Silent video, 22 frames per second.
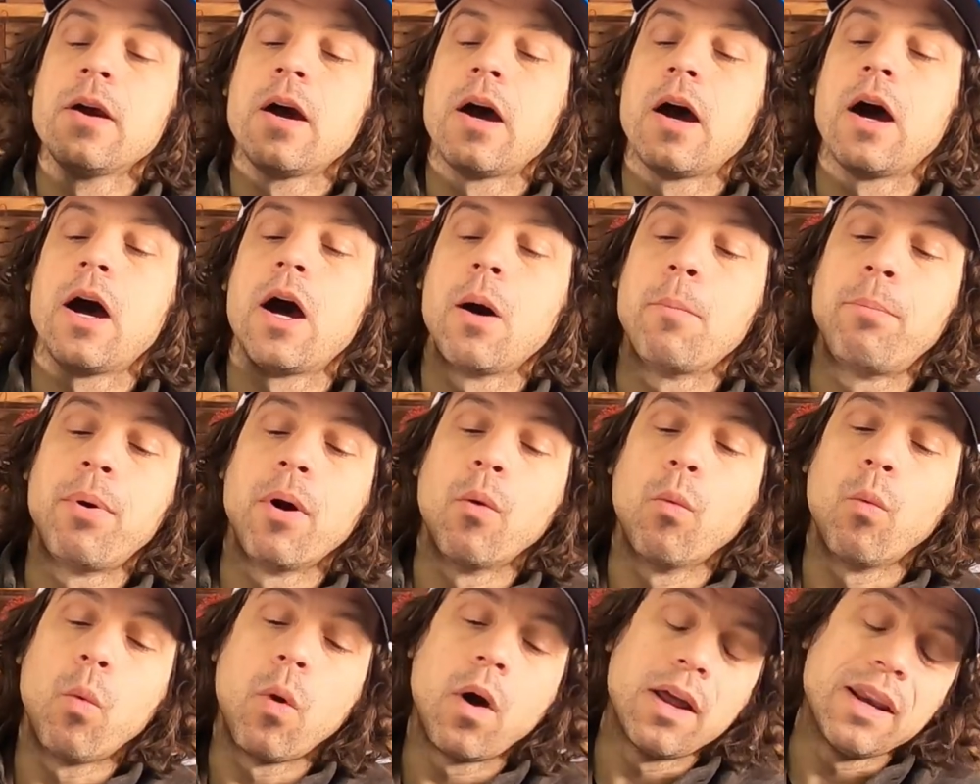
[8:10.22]

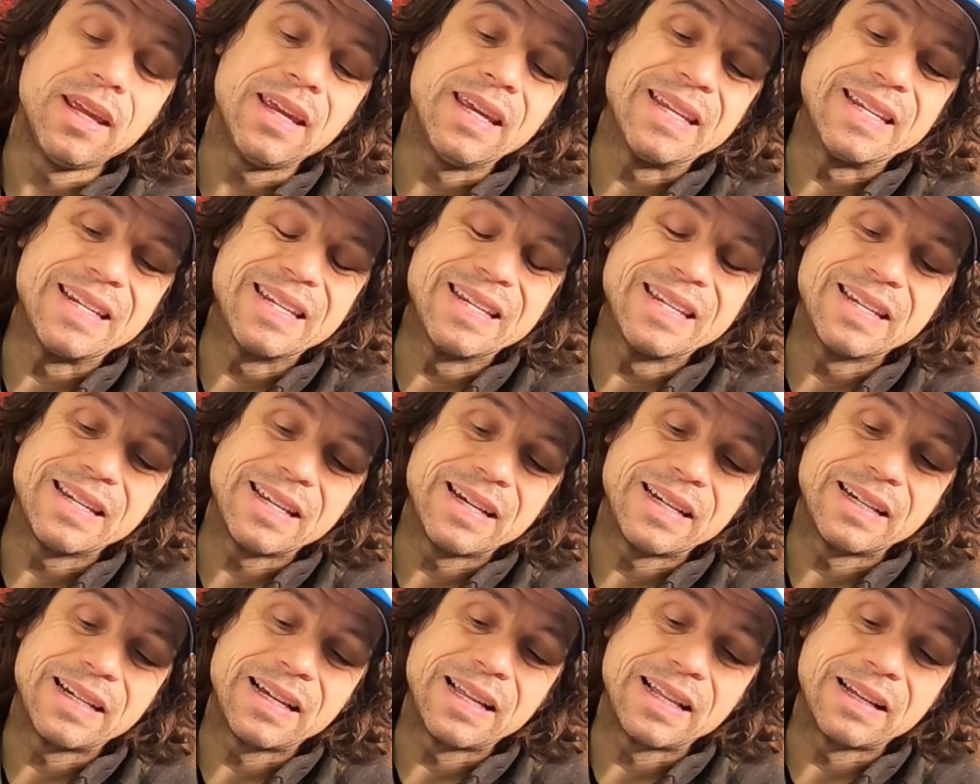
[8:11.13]
But what it,
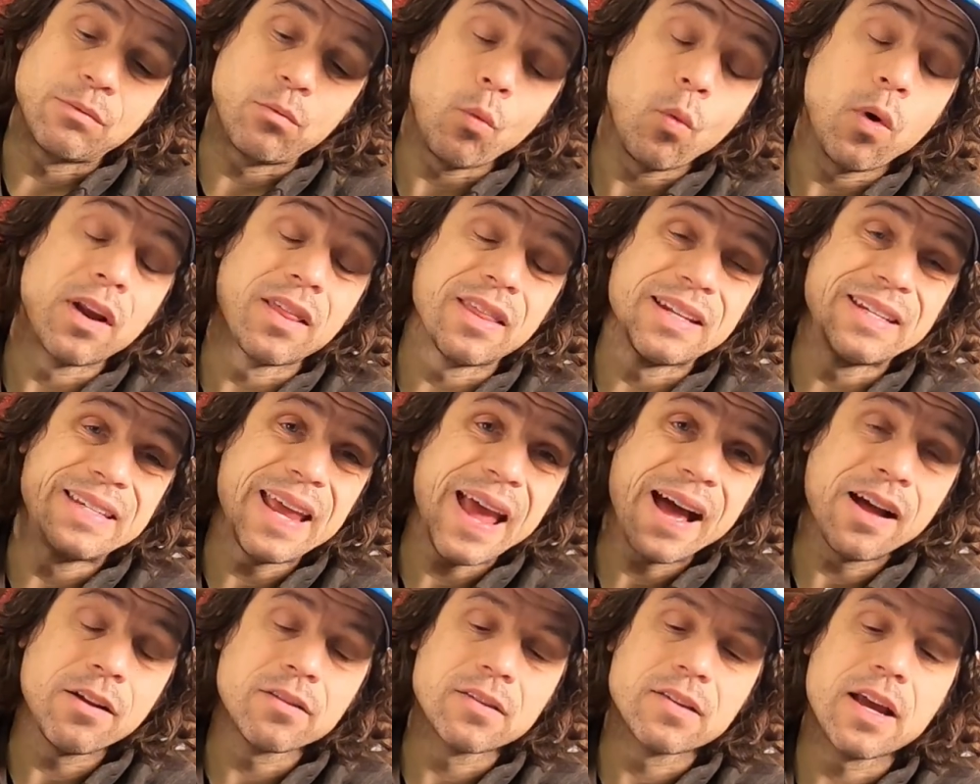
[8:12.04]
one of the
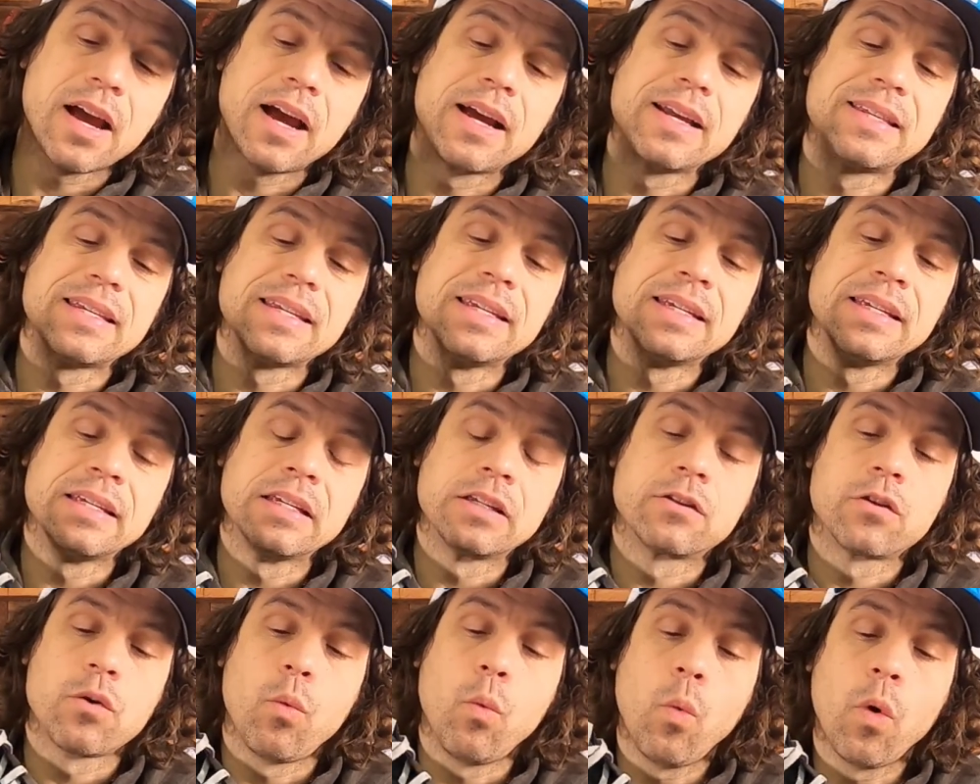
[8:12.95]
downsides
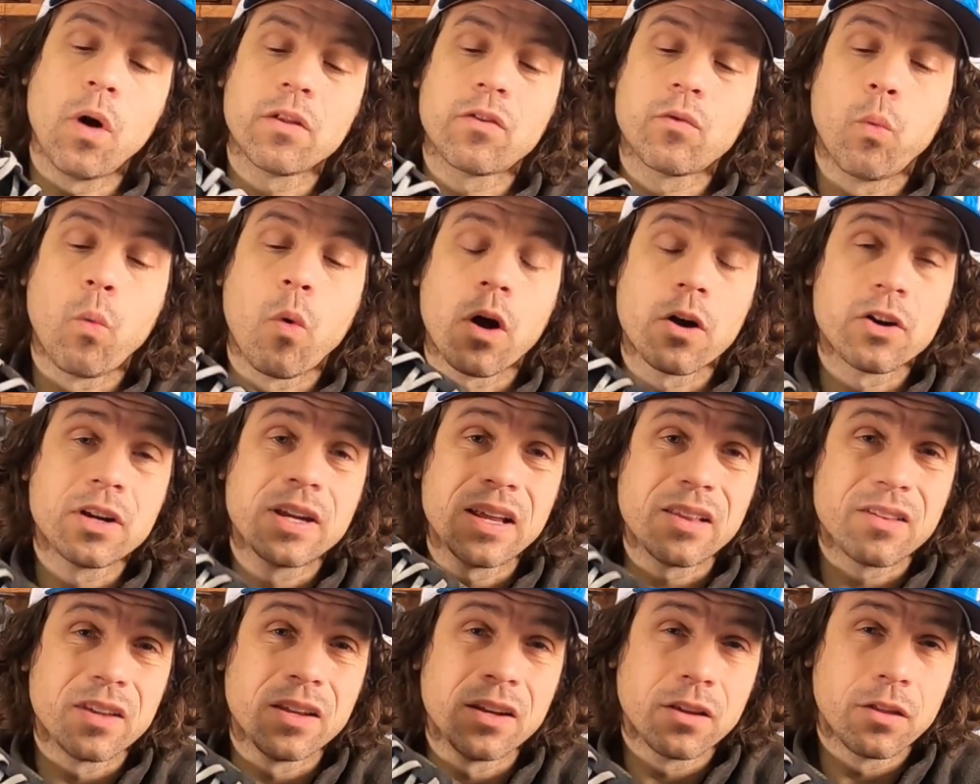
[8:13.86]
is once water
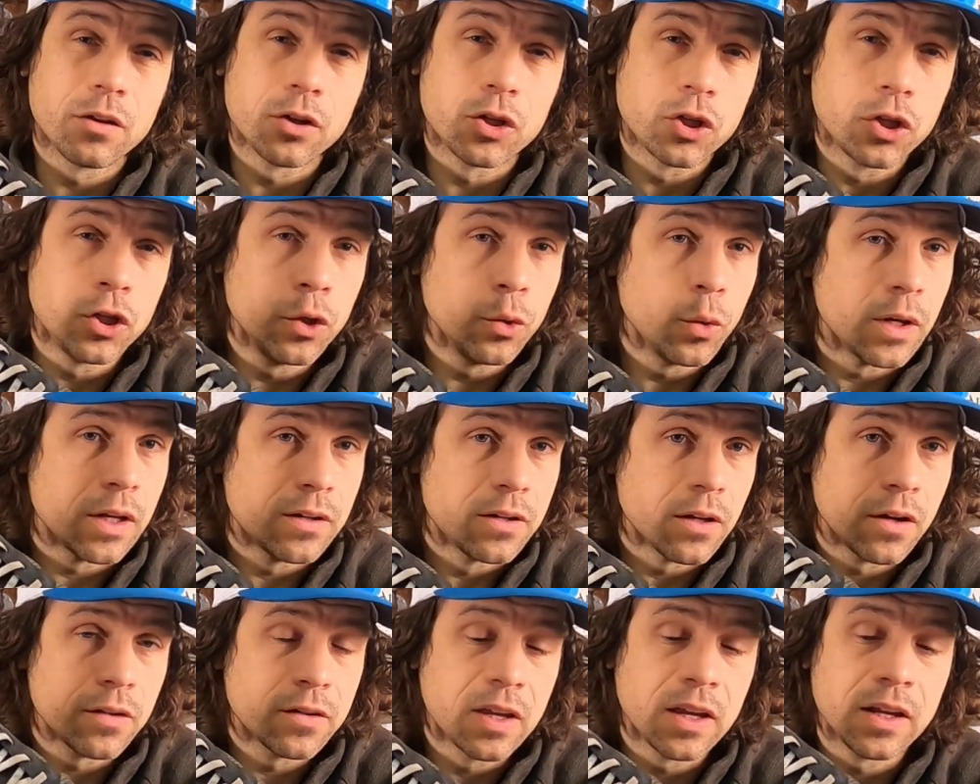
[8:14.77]
gets into the shoe, and it
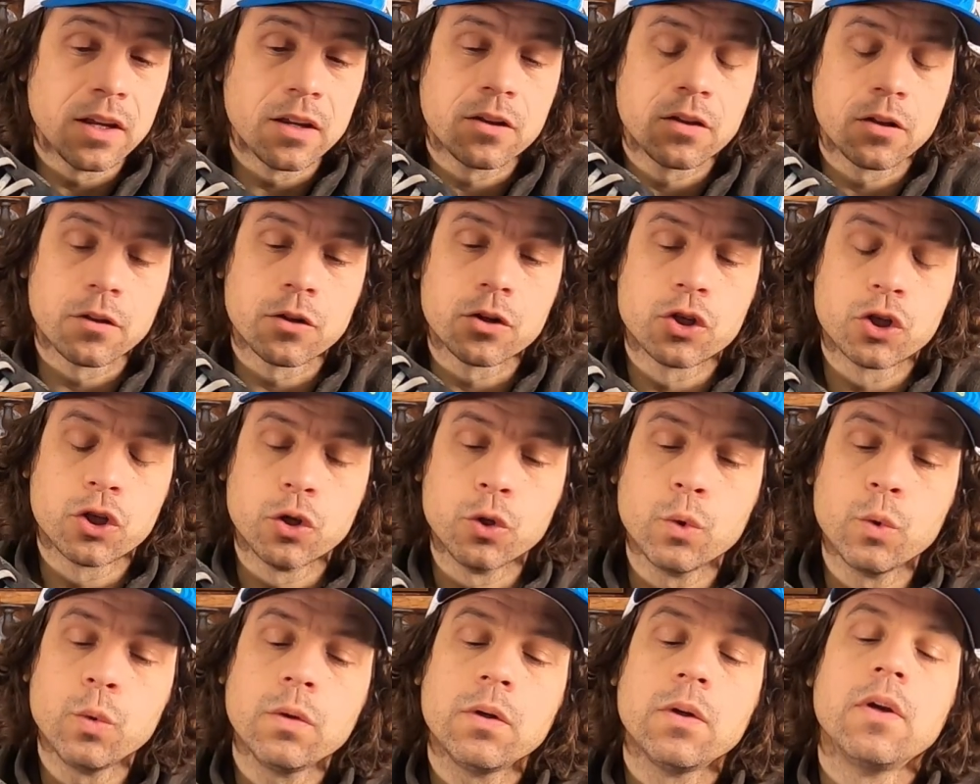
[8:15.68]
does get into the
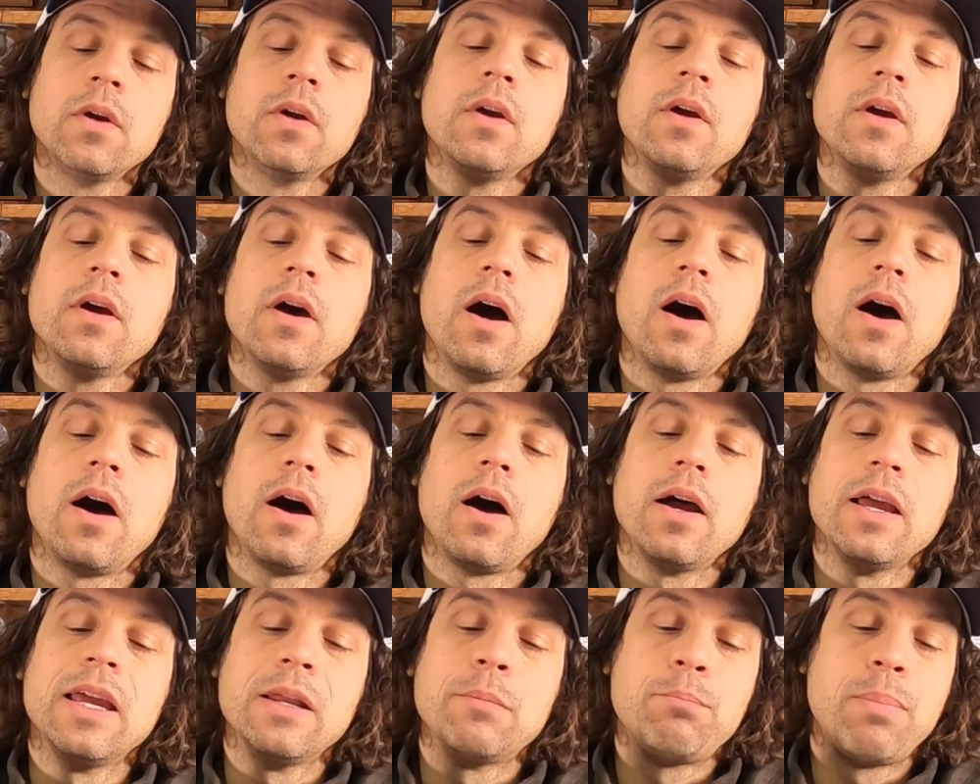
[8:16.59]
shoe,
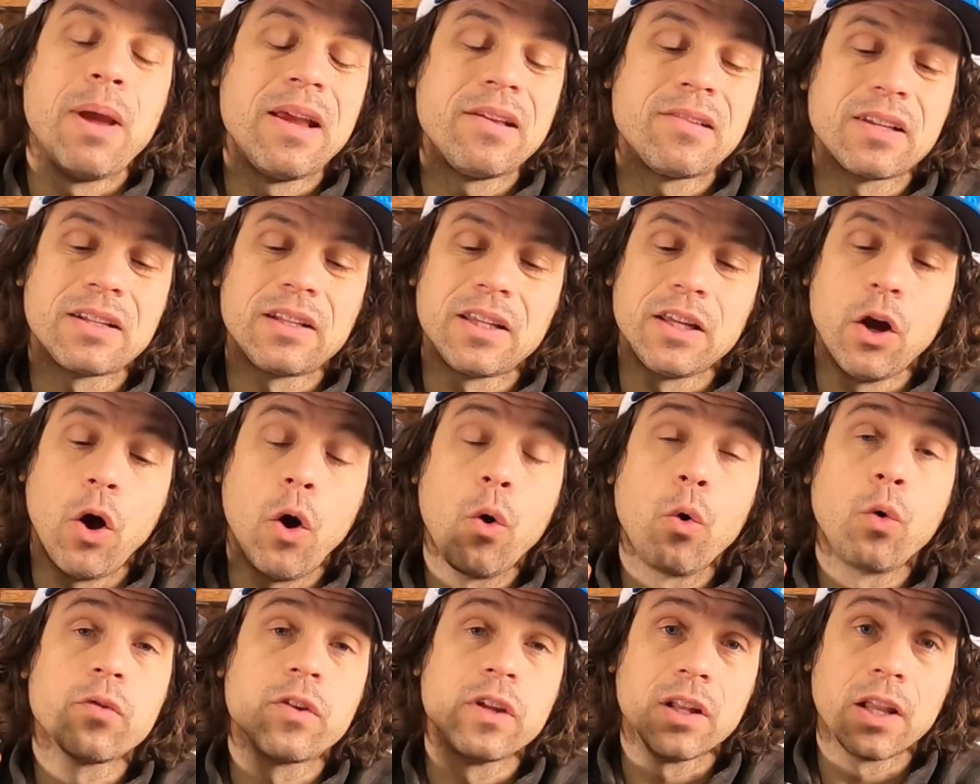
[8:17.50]
it basically
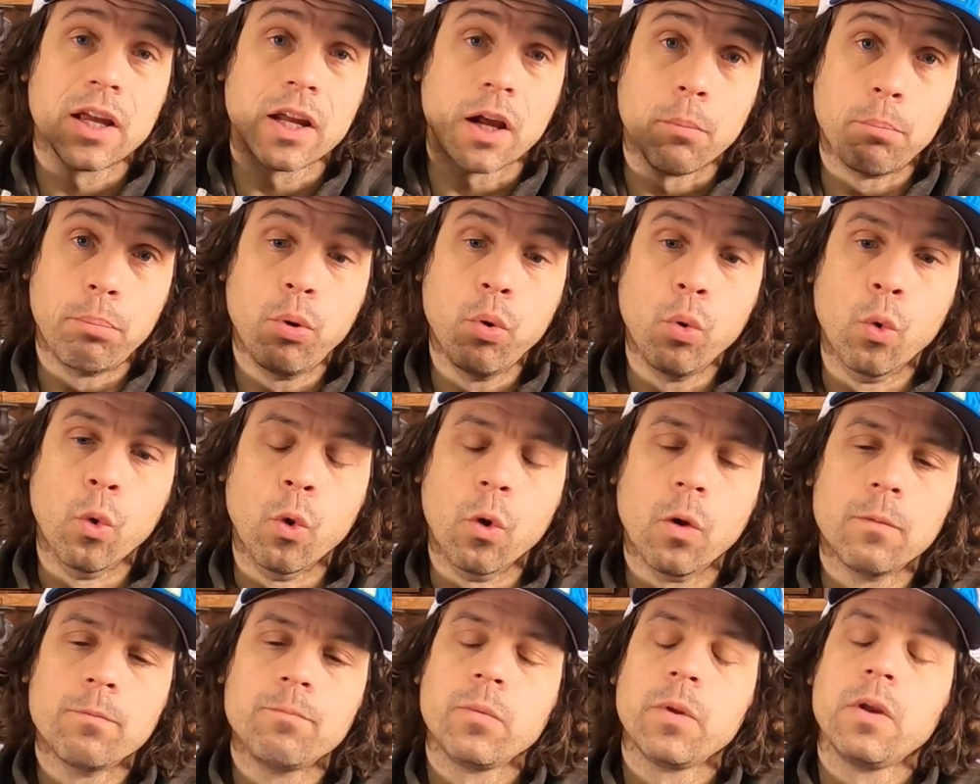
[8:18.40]
holds it like a
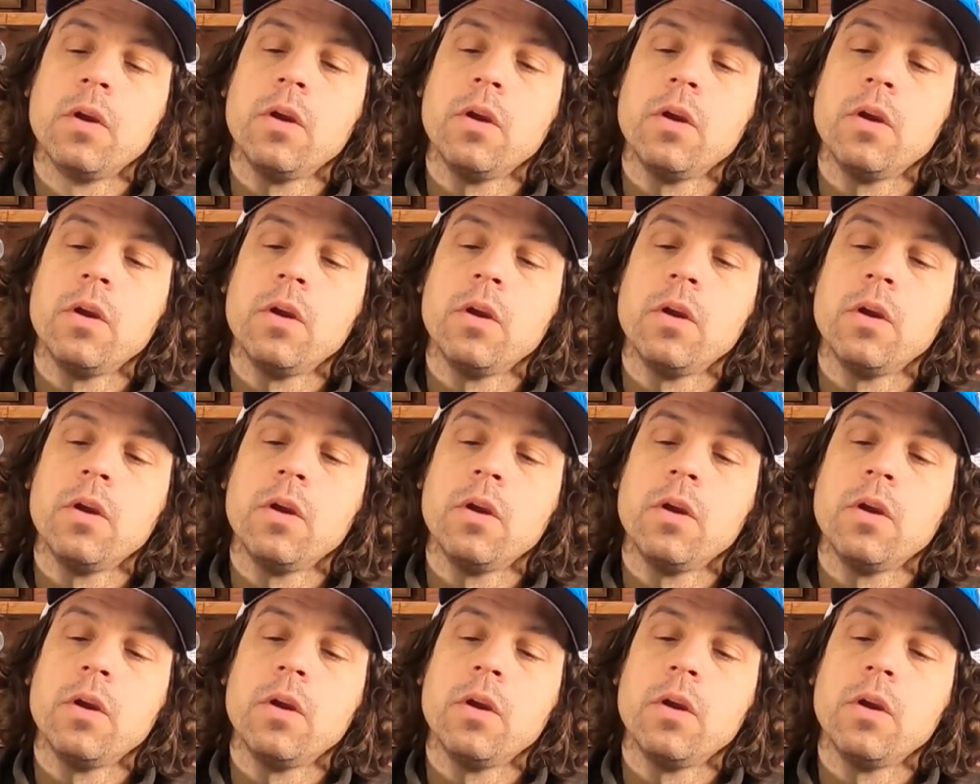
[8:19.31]
pool.